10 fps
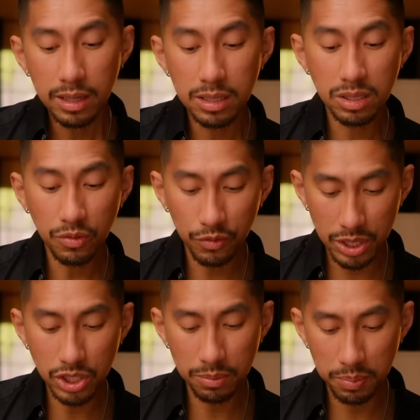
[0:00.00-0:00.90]
This is
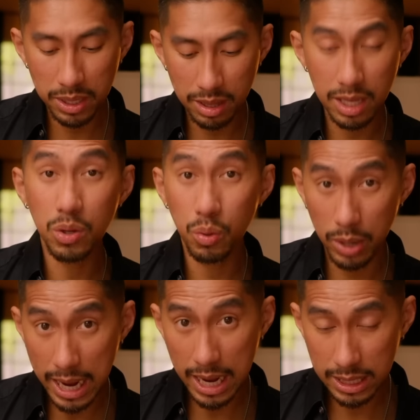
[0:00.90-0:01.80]
free shipping in the
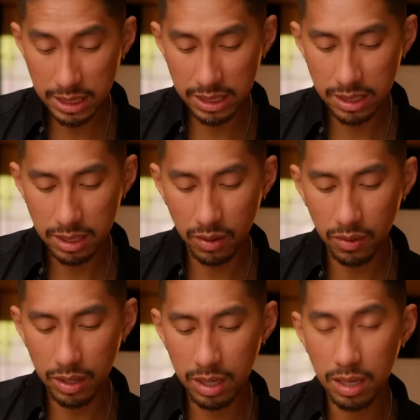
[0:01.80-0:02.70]
US.
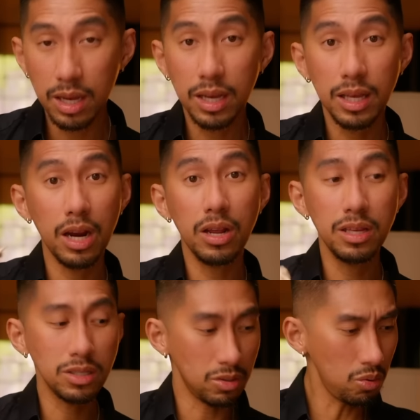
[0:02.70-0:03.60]
Okay, carry
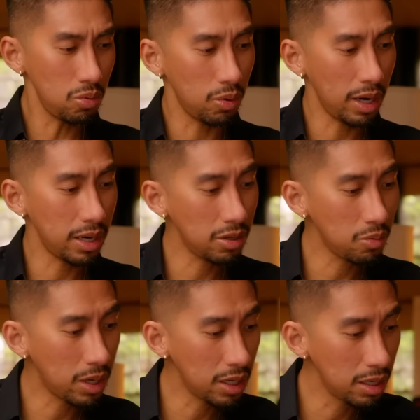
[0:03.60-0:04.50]
this. Ooh,
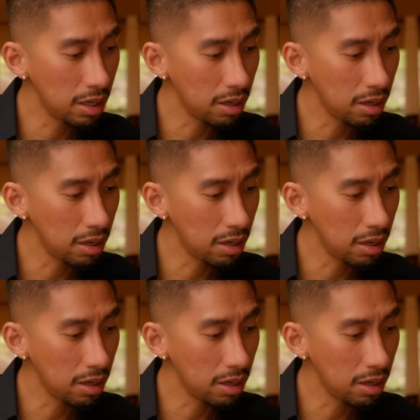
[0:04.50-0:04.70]
another one.